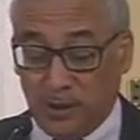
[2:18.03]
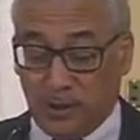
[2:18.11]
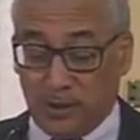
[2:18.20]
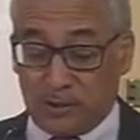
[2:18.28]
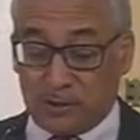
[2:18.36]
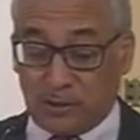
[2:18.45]

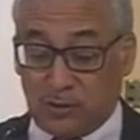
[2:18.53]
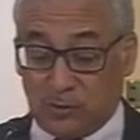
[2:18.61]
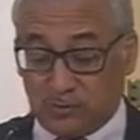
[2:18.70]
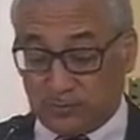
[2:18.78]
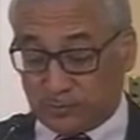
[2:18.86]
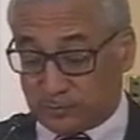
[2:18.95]
And
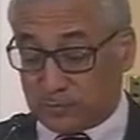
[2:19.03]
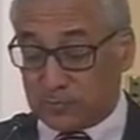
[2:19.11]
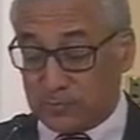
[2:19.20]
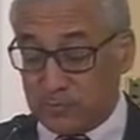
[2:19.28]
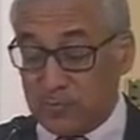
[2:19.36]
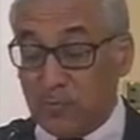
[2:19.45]
so
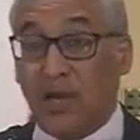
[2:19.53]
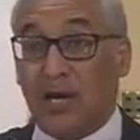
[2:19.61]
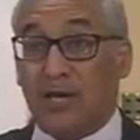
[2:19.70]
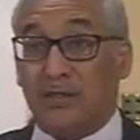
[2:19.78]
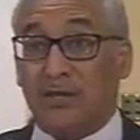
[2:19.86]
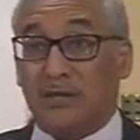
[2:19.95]

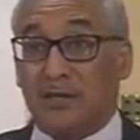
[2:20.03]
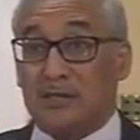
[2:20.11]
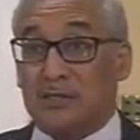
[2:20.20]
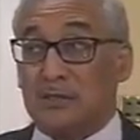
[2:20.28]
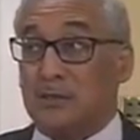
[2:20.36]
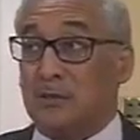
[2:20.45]
I think
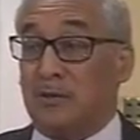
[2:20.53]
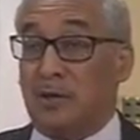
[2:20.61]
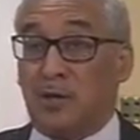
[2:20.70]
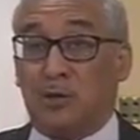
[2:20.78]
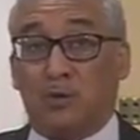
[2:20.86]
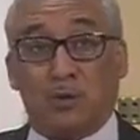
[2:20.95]
that's
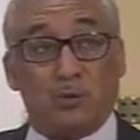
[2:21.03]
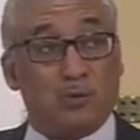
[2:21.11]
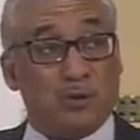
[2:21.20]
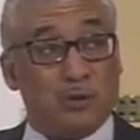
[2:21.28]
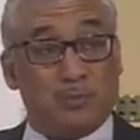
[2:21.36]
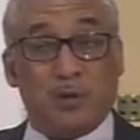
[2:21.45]
not only we're
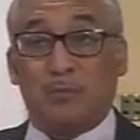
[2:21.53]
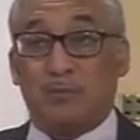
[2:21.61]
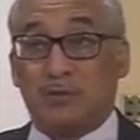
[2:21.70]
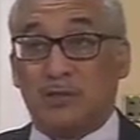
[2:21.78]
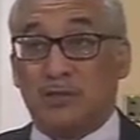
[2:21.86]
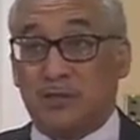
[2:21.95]
in a better
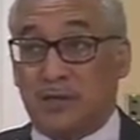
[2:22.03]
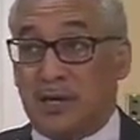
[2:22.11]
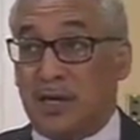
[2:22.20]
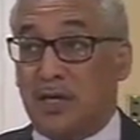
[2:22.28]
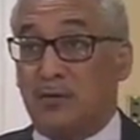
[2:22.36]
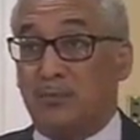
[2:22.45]
position now,